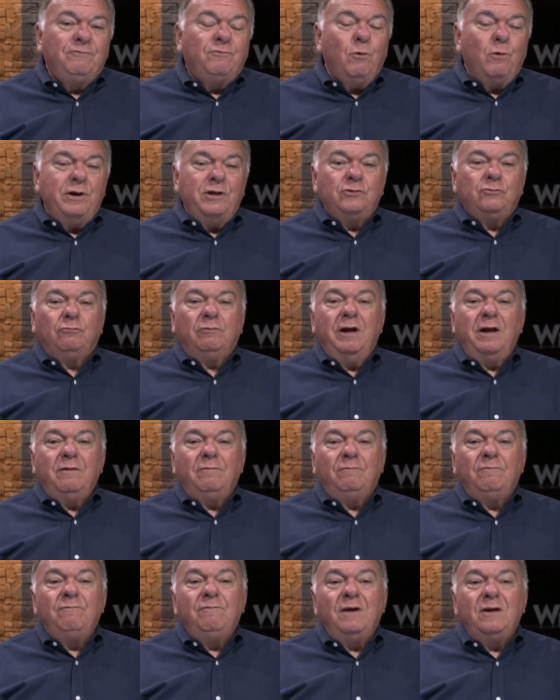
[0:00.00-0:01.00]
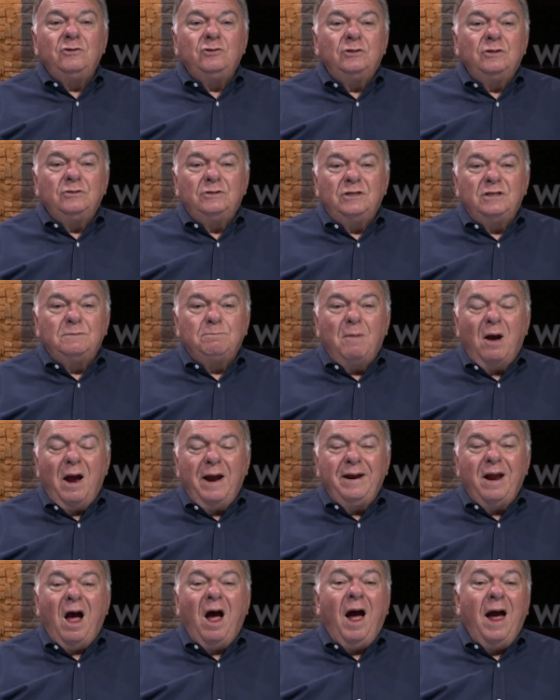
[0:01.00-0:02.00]
for it is written, Vengeance is
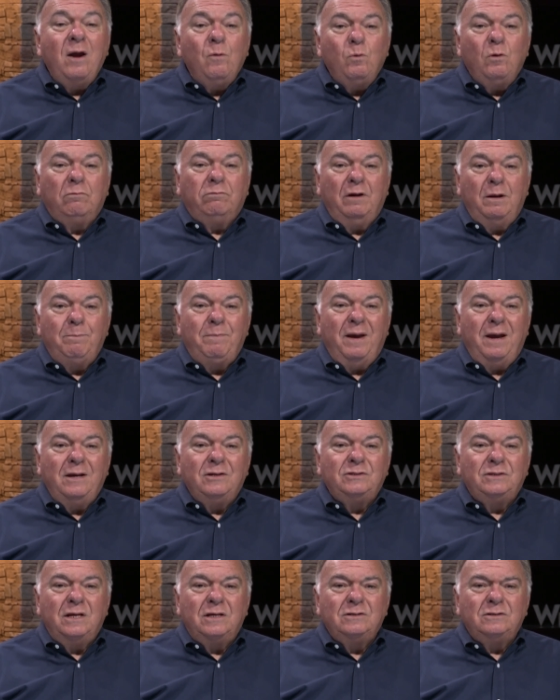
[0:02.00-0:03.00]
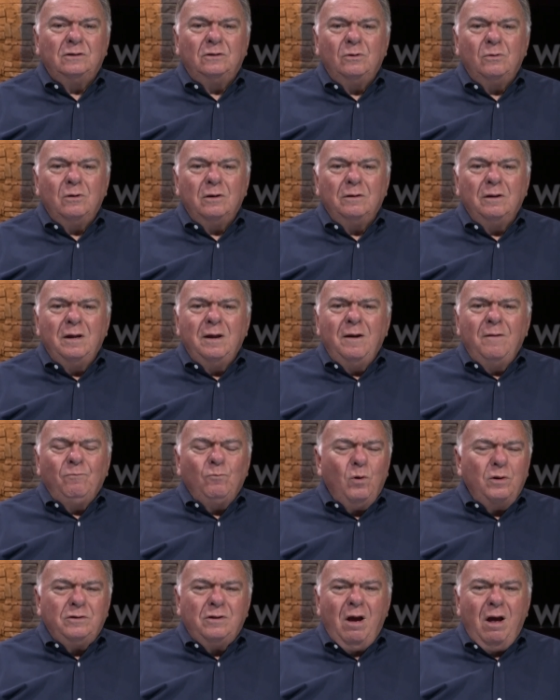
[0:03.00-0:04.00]
mine, I will repay, says the Lord.
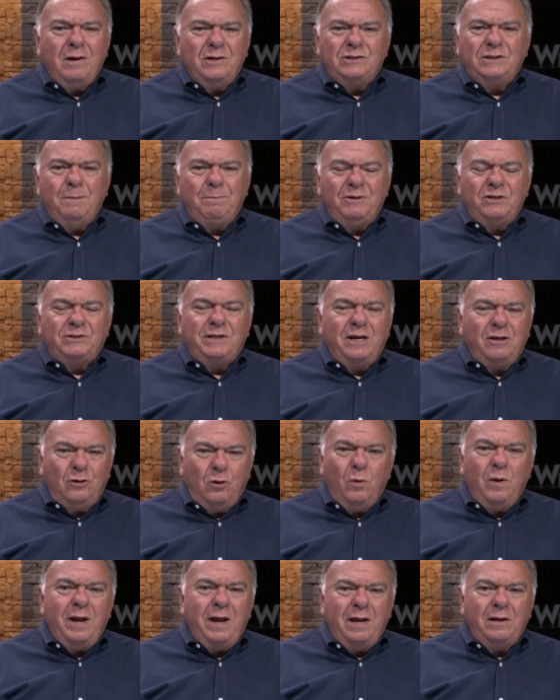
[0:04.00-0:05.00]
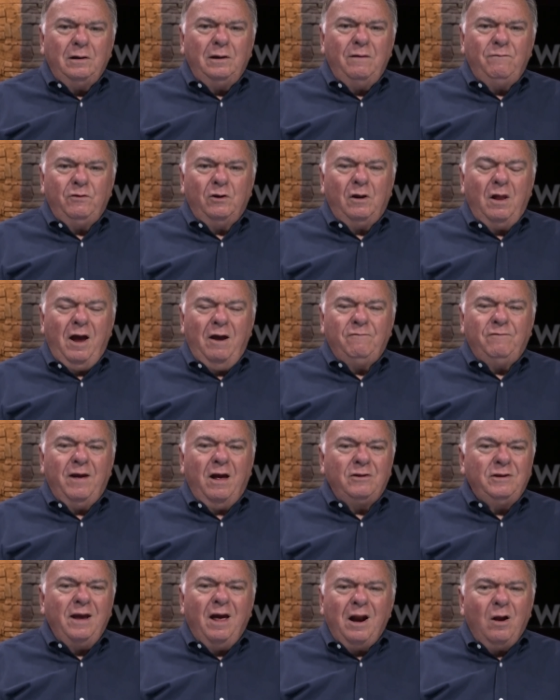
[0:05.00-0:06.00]
What God is simply saying, go ahead and live your life
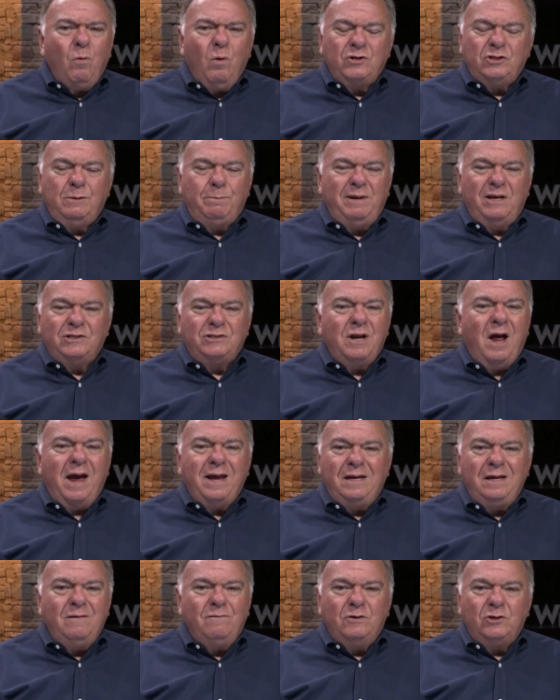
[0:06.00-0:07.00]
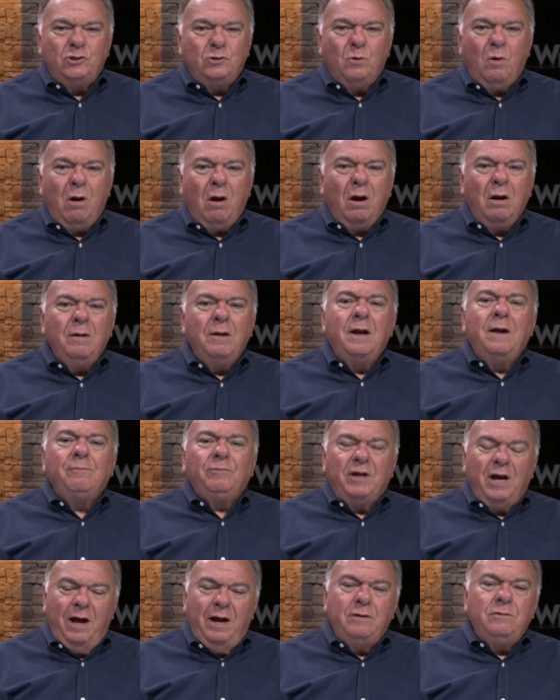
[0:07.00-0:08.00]
out. Yeah, I don't want you to be as naive as you are.
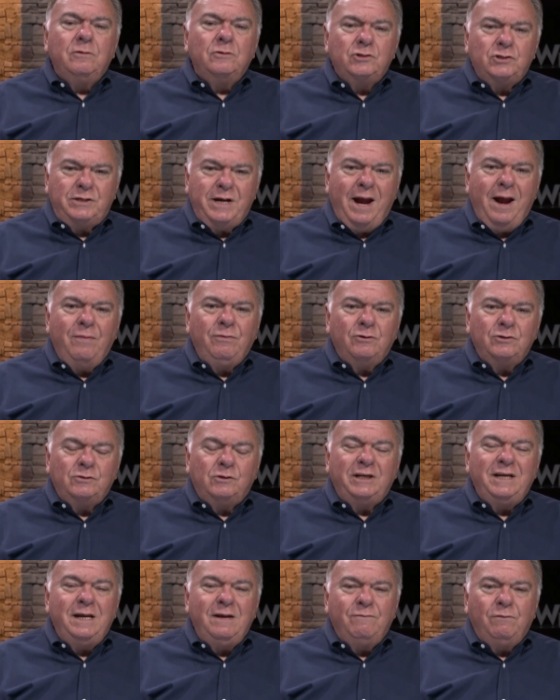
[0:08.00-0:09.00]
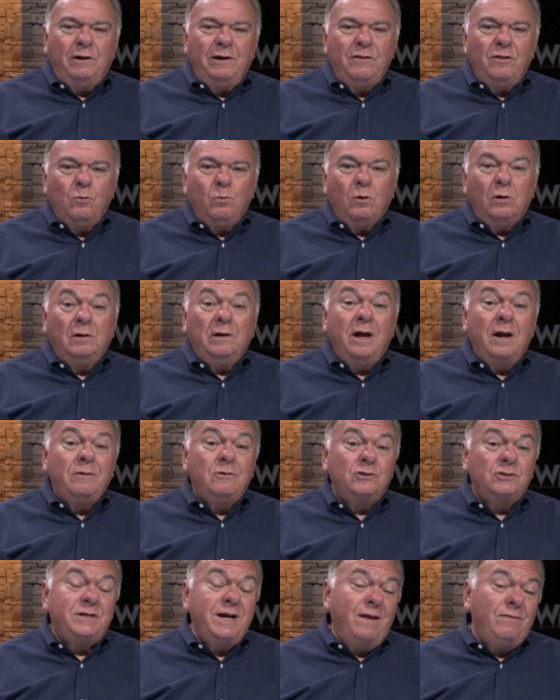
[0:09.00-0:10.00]
Understand there's evil in the world.
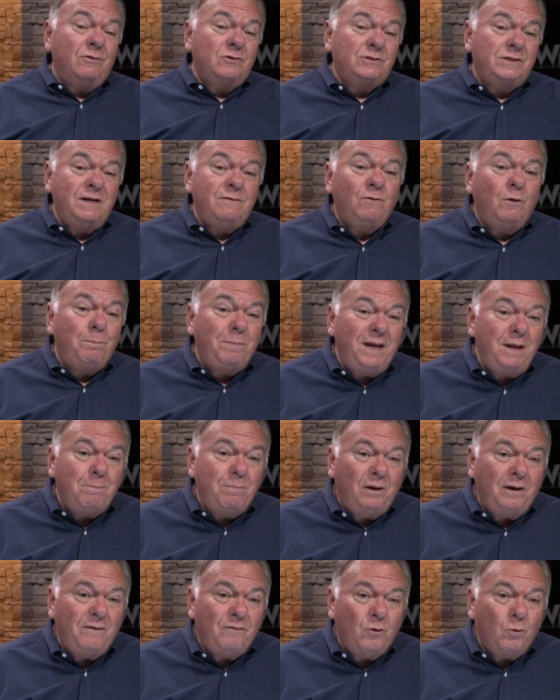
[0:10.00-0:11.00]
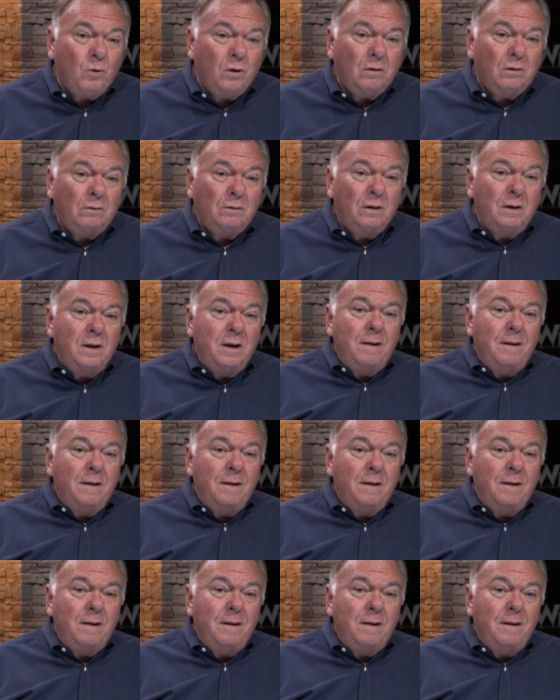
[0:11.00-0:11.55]
Understand there's evil people in the world.